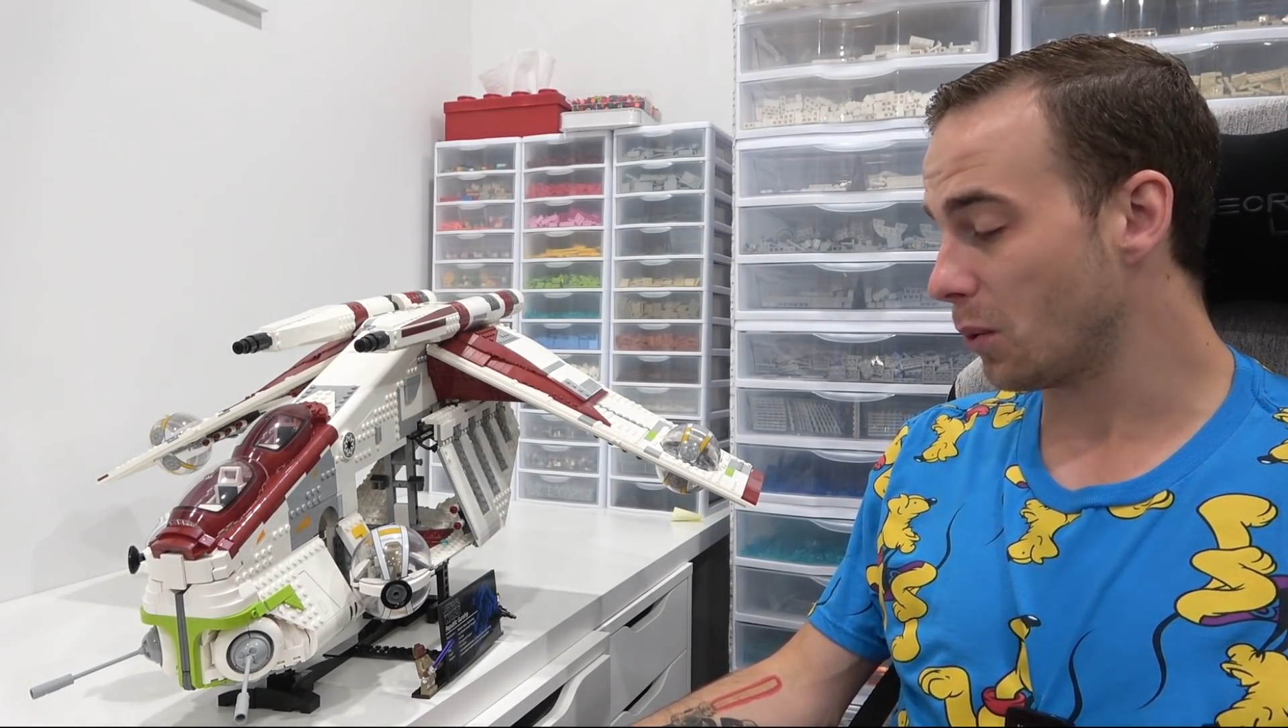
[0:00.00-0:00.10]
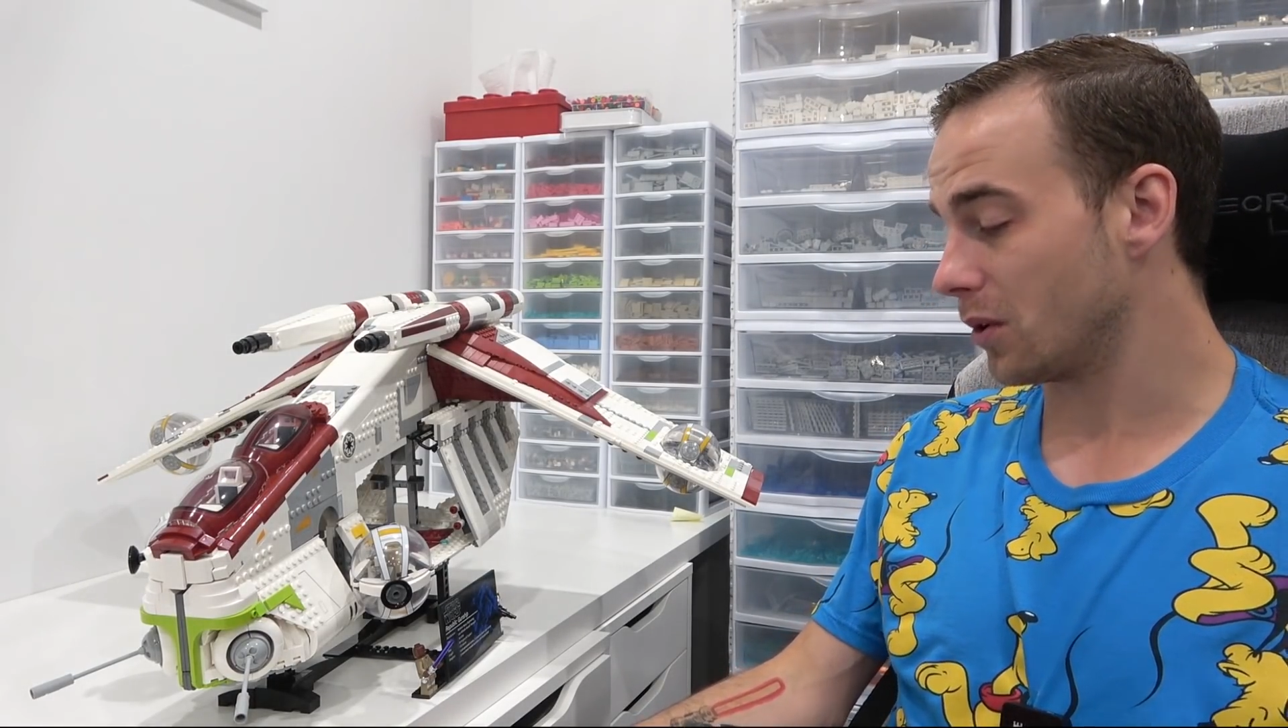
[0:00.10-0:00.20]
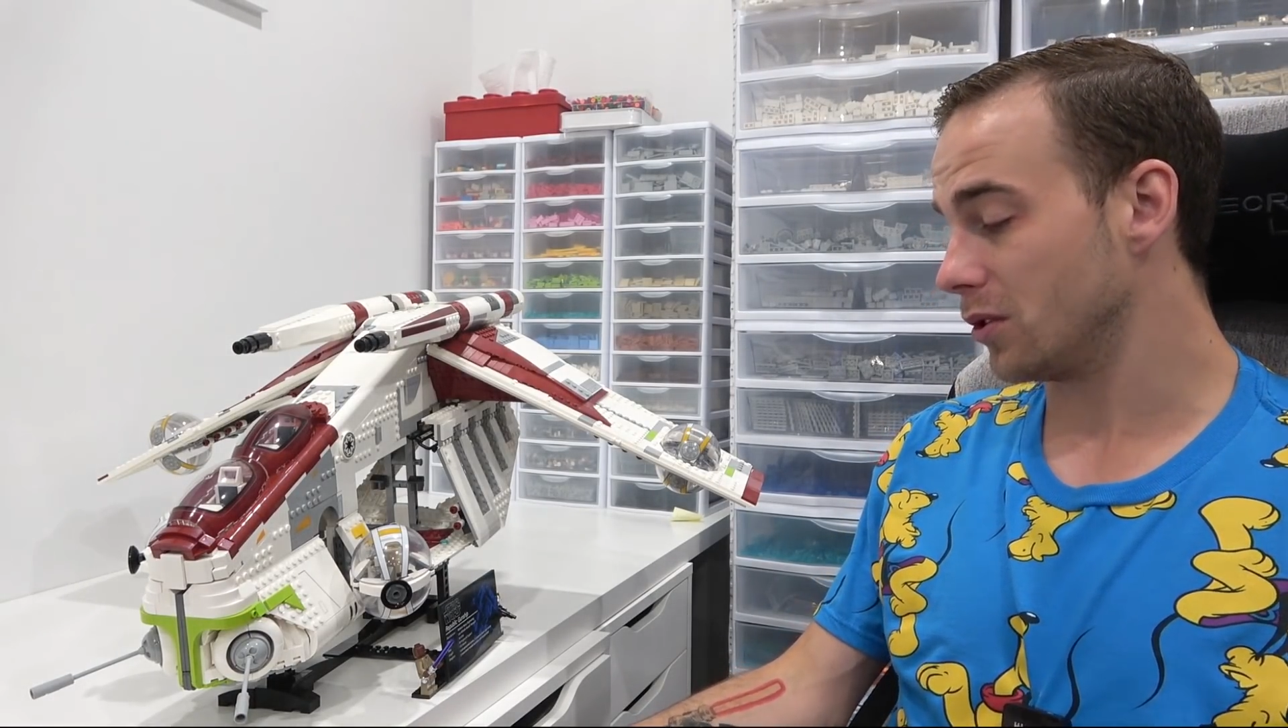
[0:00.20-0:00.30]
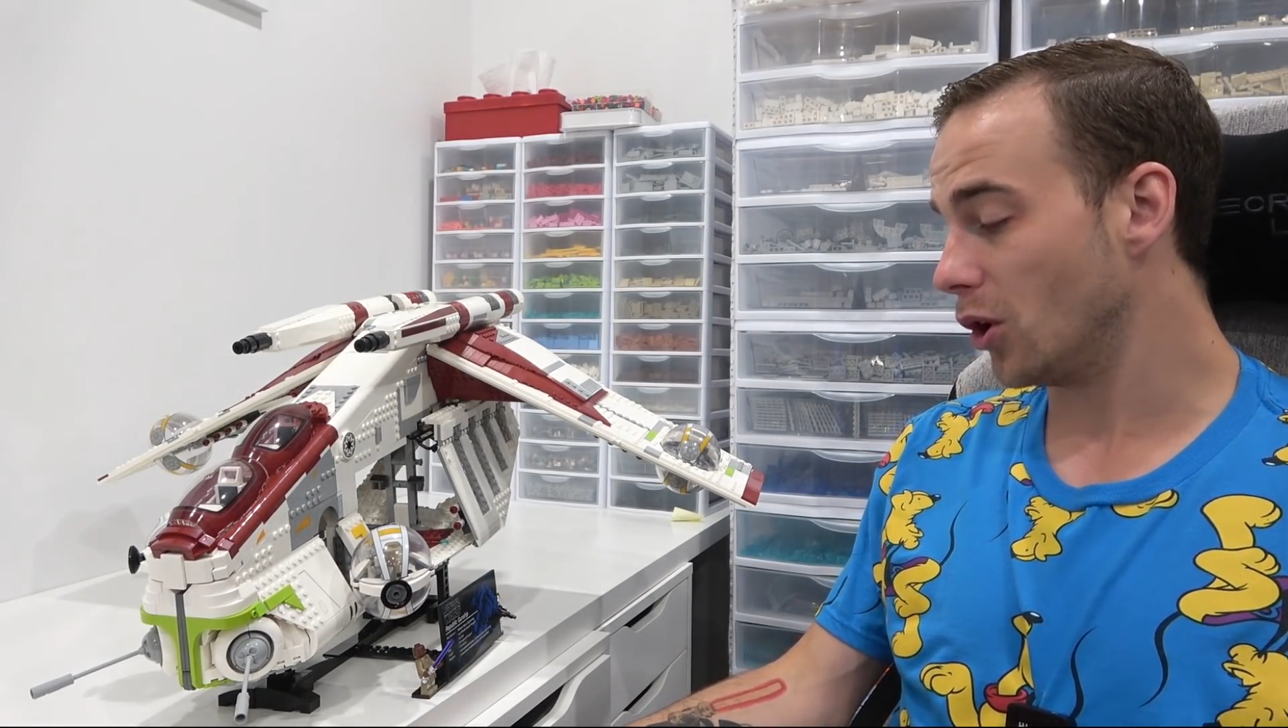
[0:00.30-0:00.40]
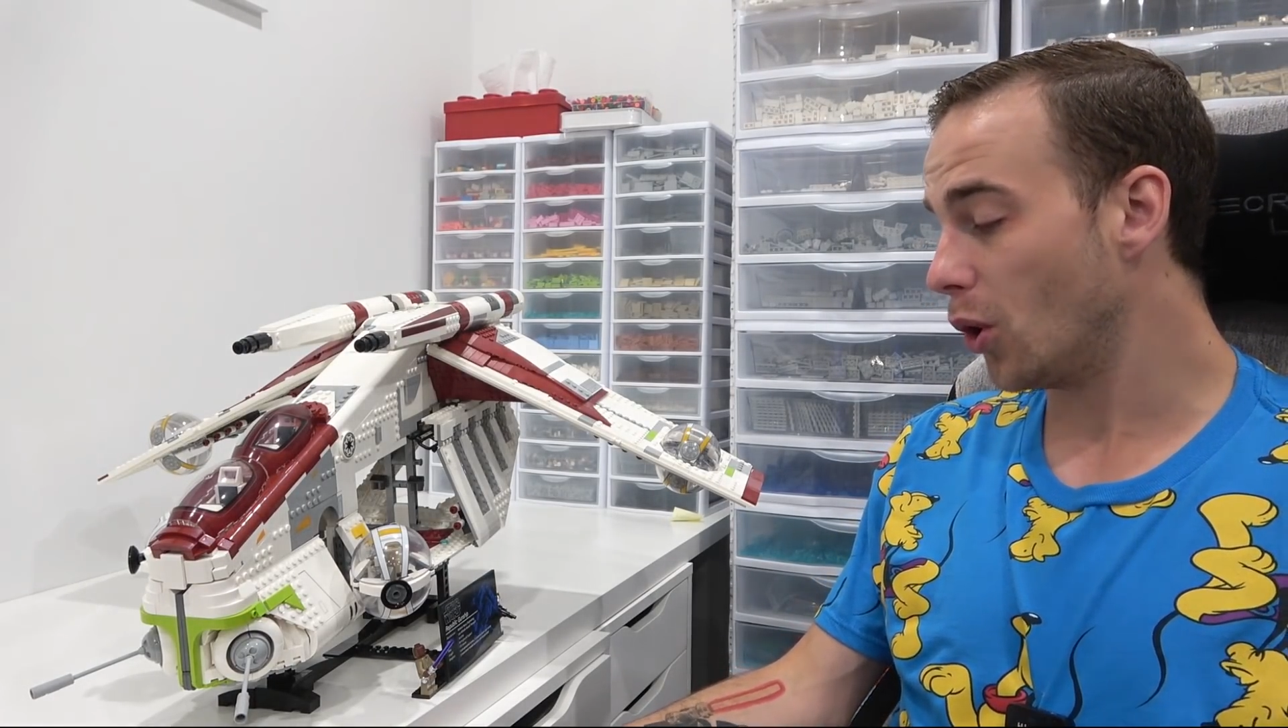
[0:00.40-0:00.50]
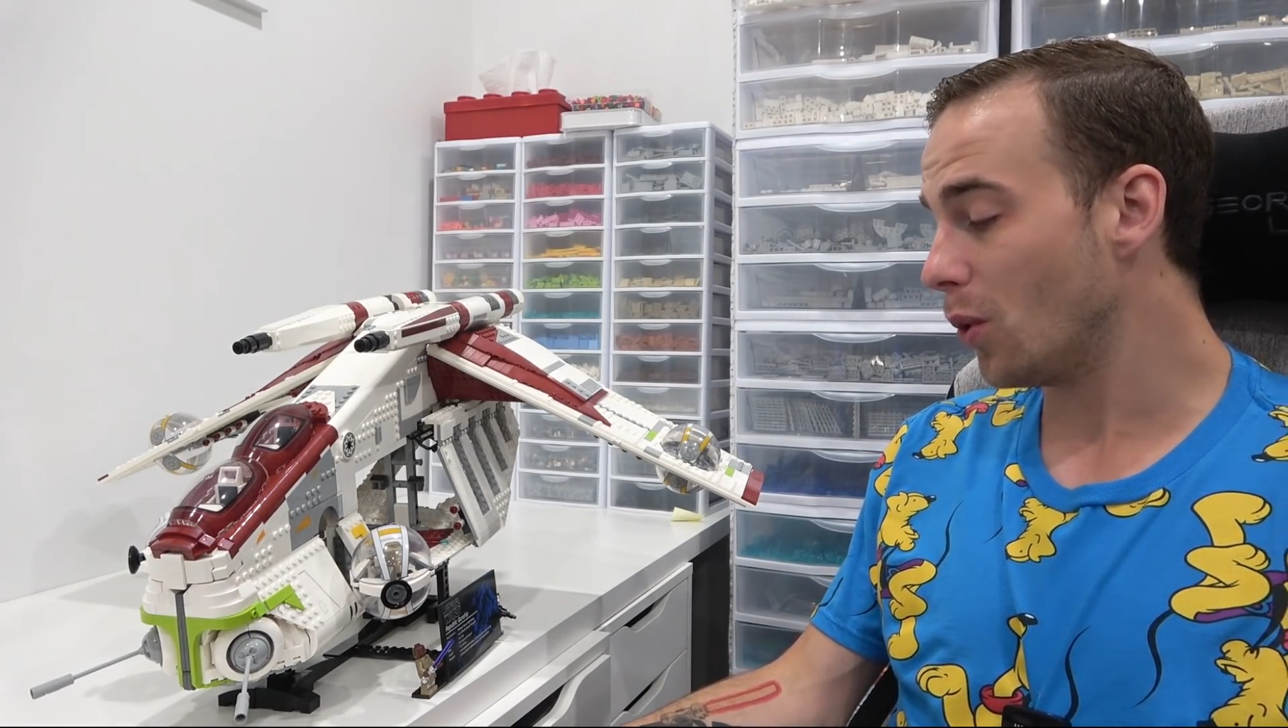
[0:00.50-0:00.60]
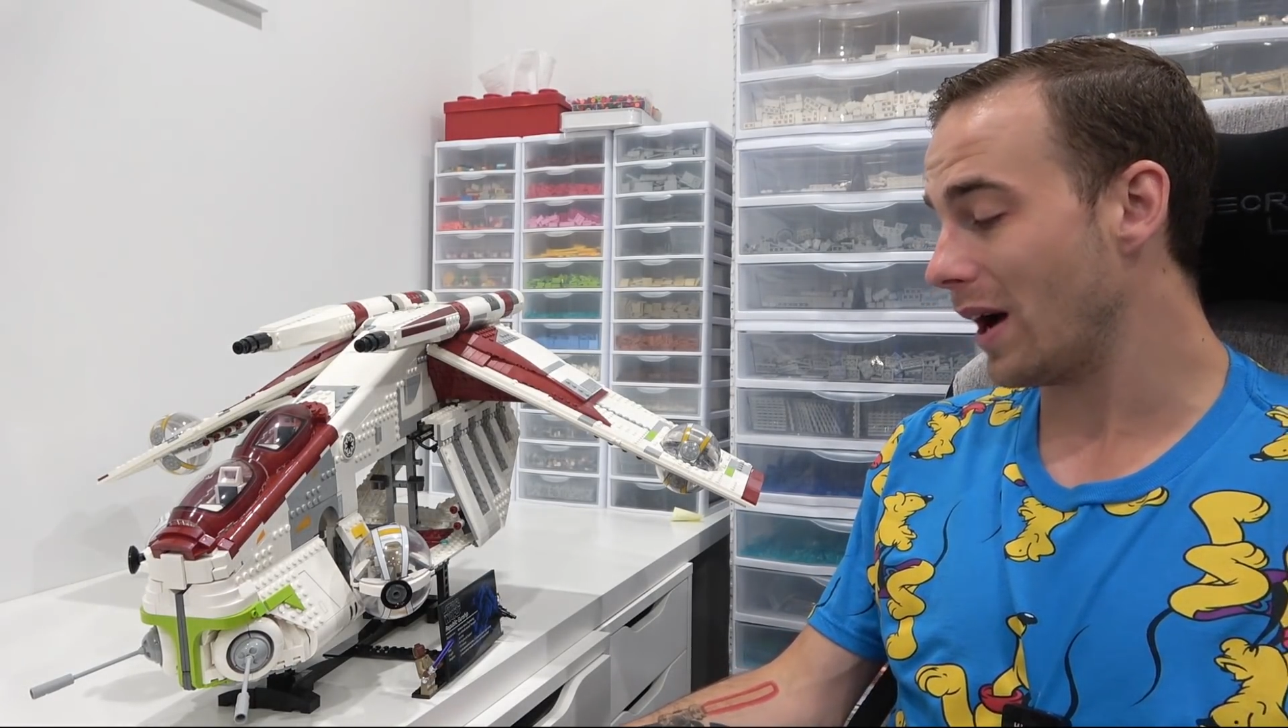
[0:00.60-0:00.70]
or Low